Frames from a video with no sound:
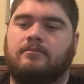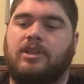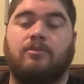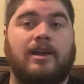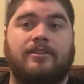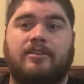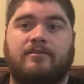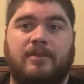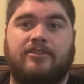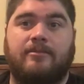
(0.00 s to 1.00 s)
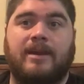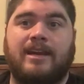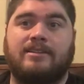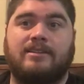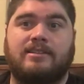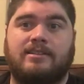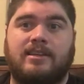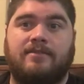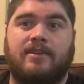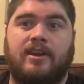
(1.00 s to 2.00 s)
the relative mins and maxes and
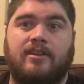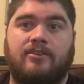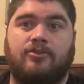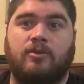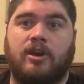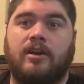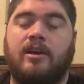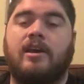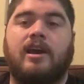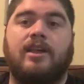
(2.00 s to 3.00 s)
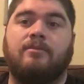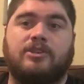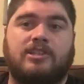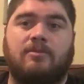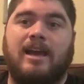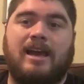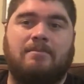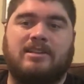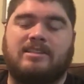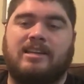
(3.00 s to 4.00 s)
see if any of those work, and then we'll see what
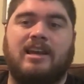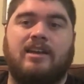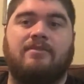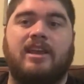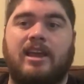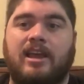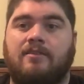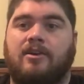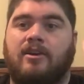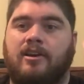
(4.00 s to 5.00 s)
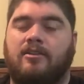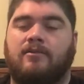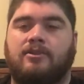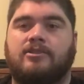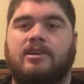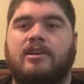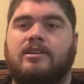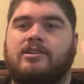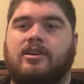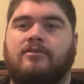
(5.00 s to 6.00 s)
happens at kind of the end of our intervals.
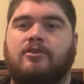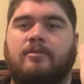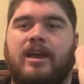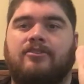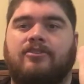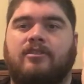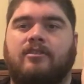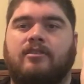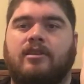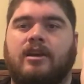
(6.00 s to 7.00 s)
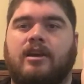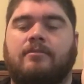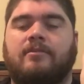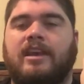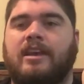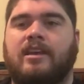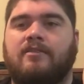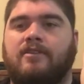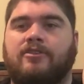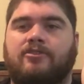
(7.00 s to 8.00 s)
So if you imagine taking a
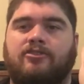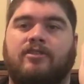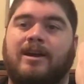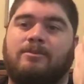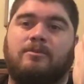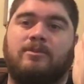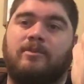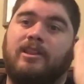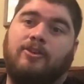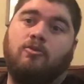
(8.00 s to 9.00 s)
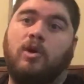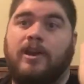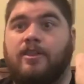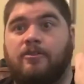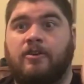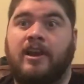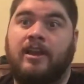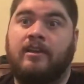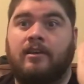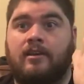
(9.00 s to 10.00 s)
function trapped between like 1 and 3,